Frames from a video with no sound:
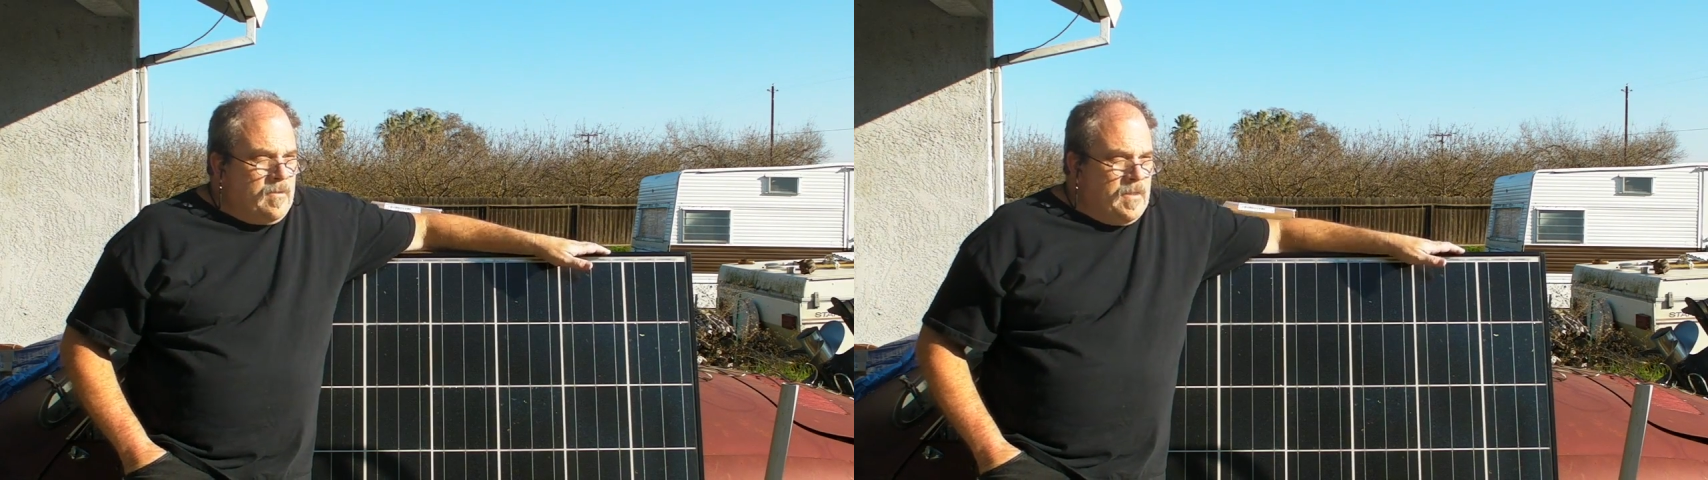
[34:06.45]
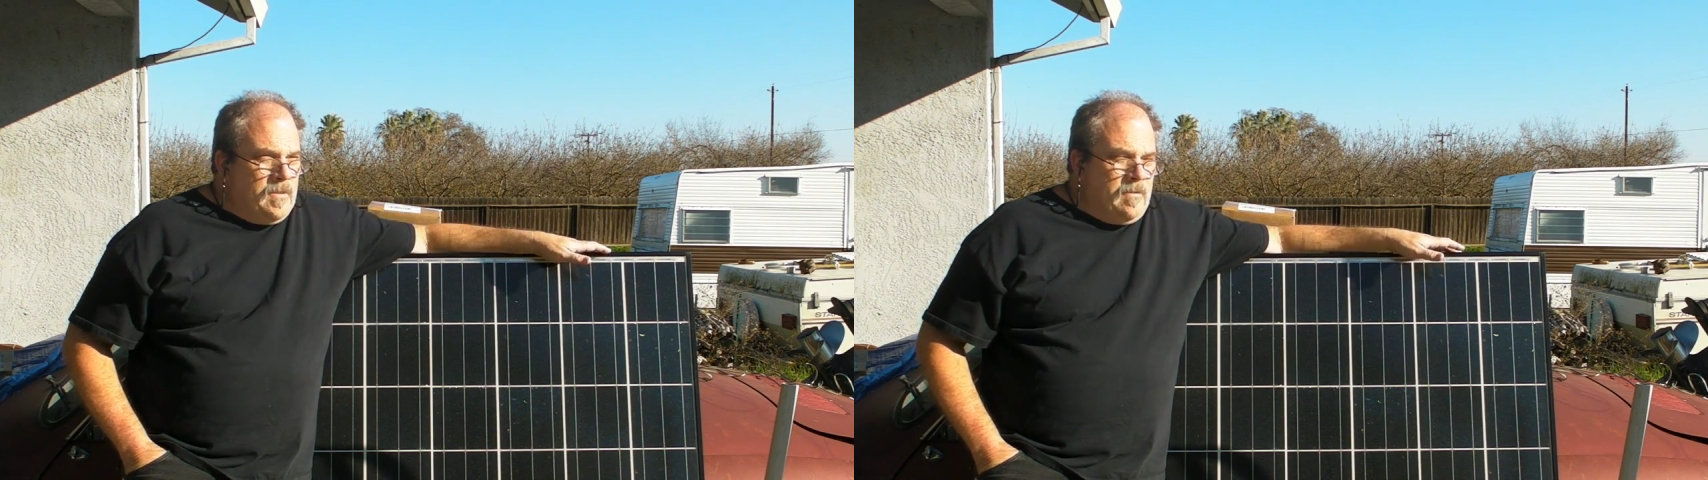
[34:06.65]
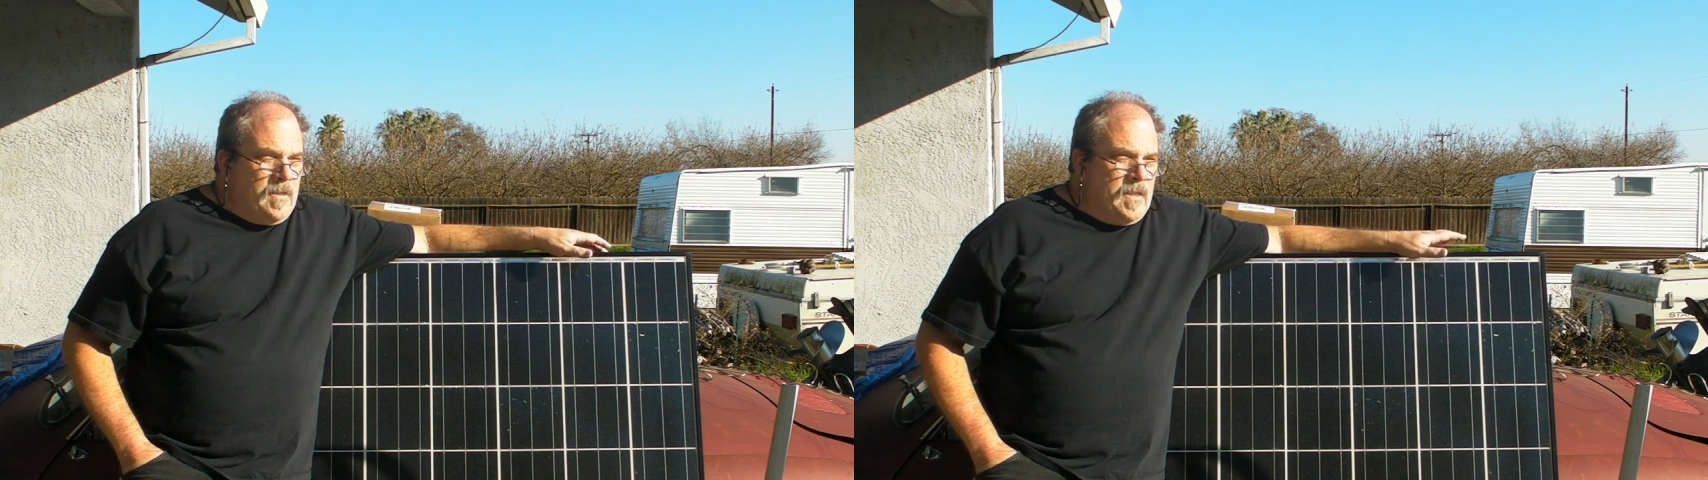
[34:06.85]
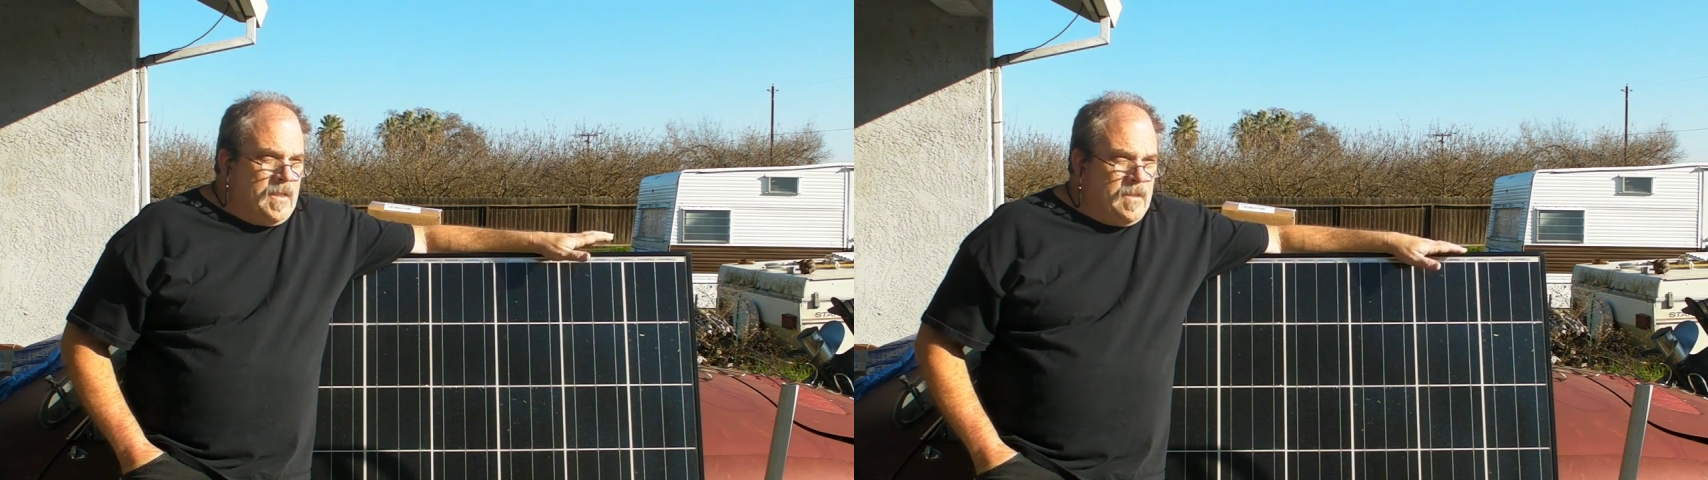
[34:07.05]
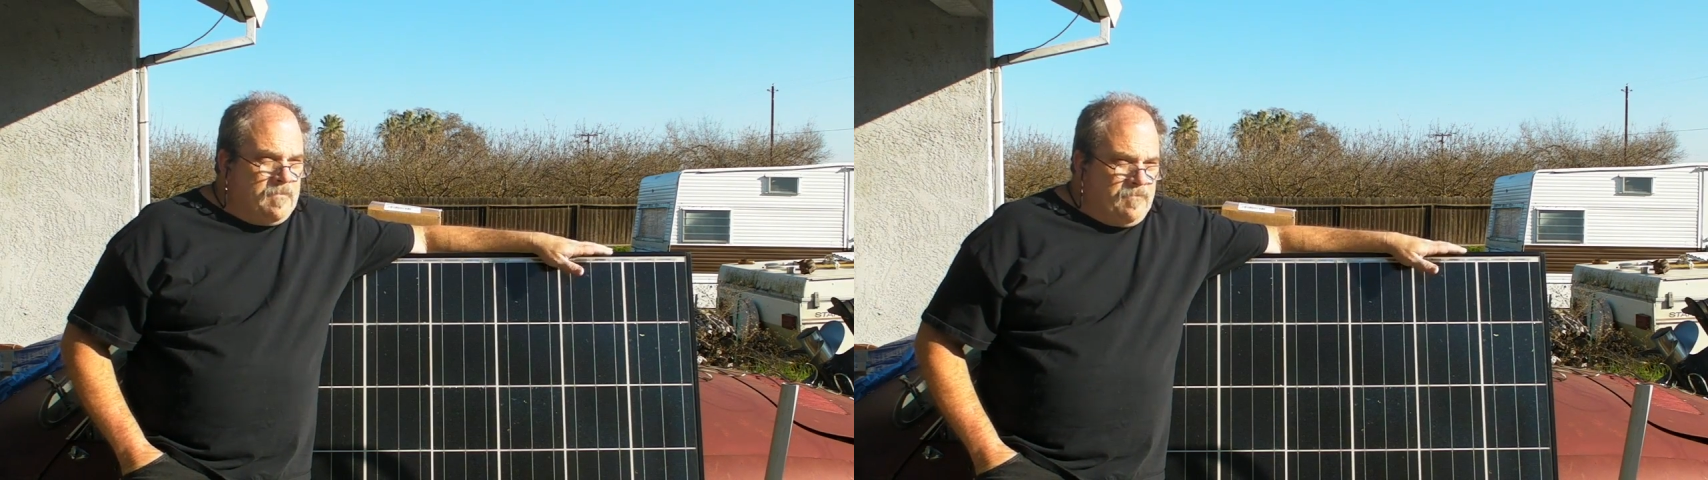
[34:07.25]
and
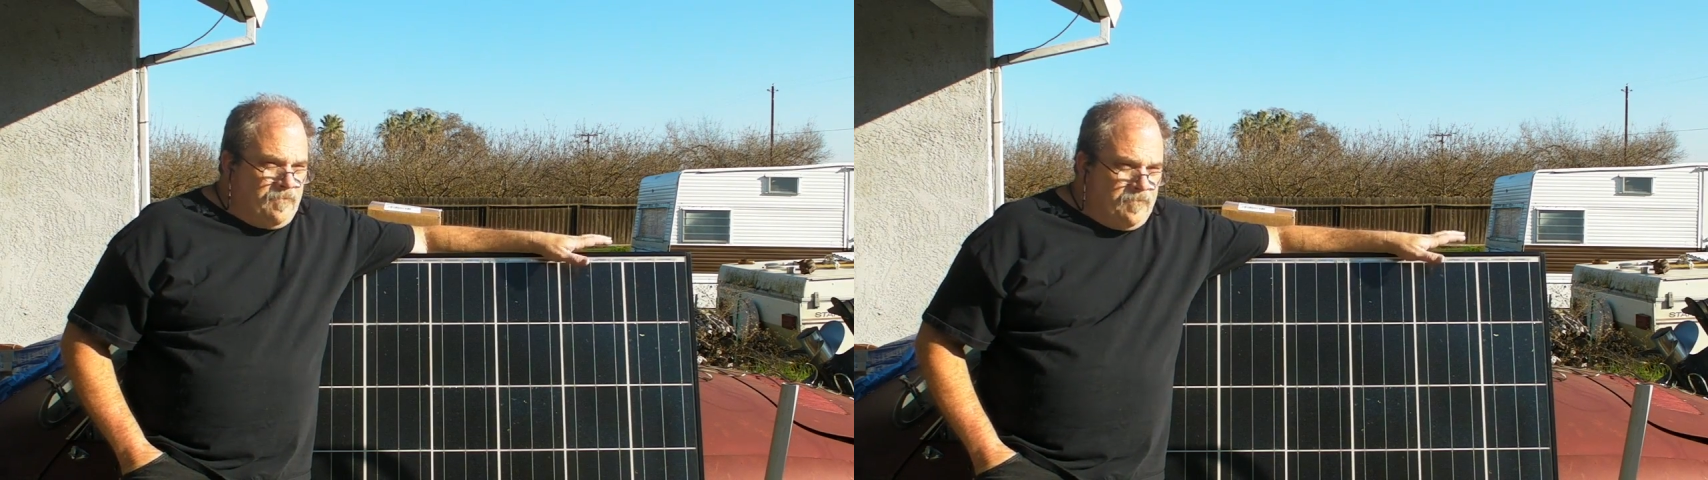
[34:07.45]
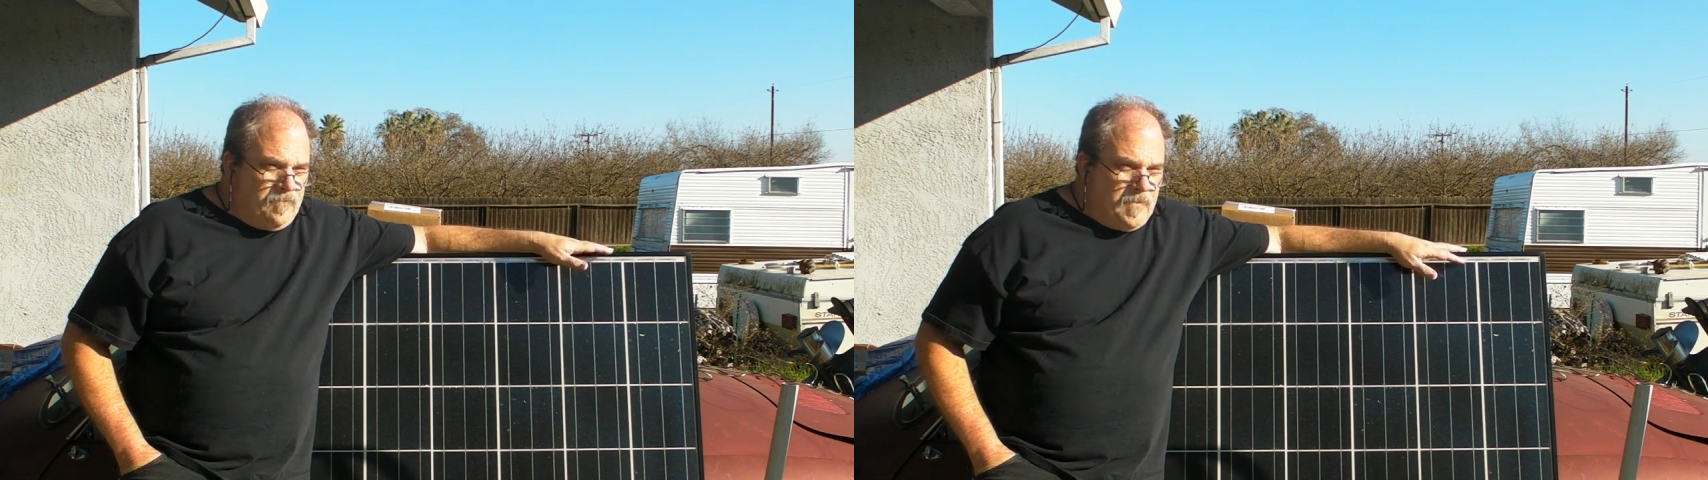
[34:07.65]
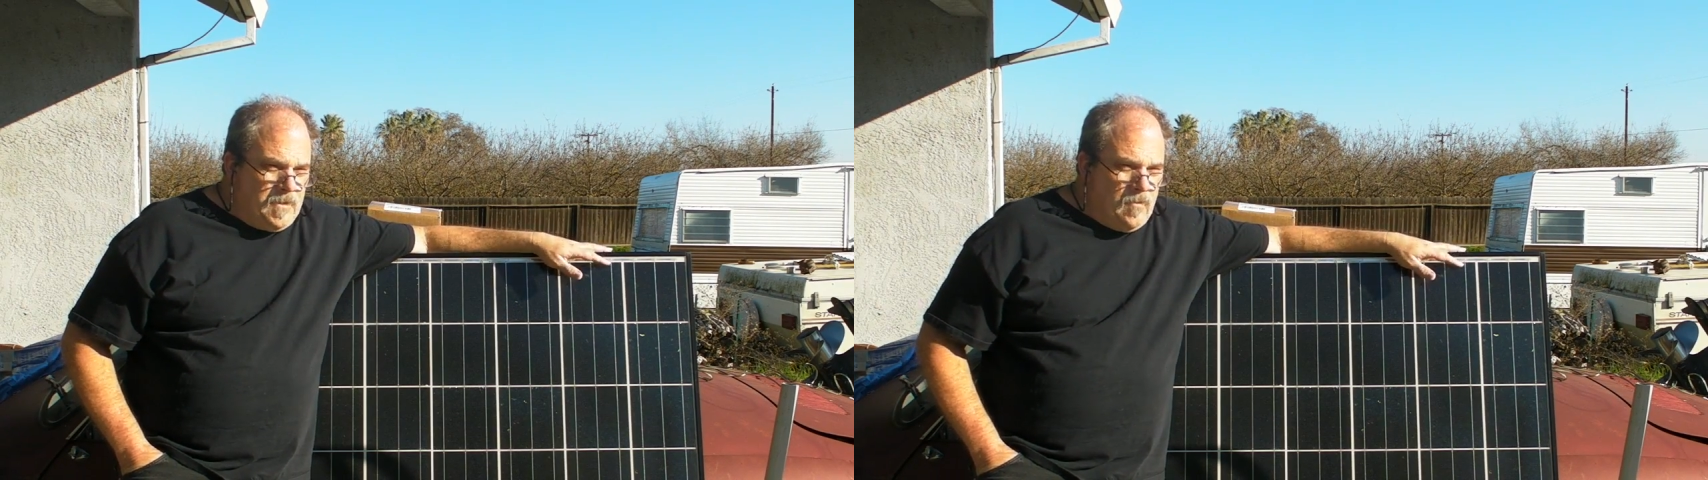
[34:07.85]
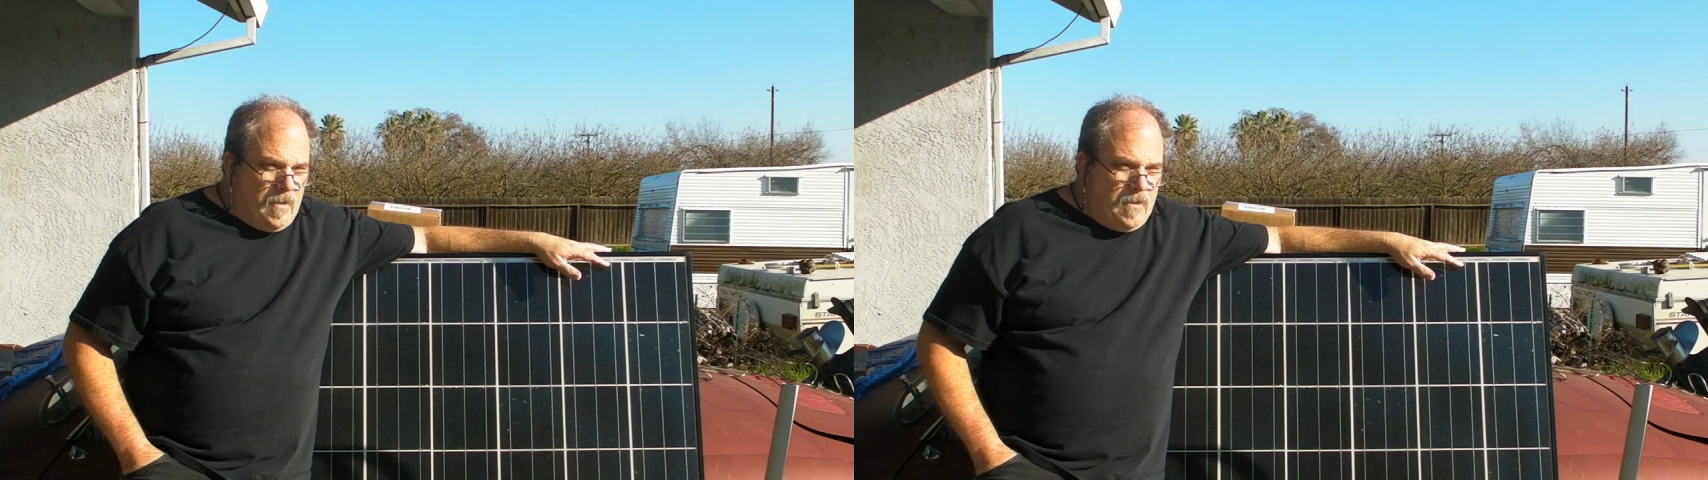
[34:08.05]
so at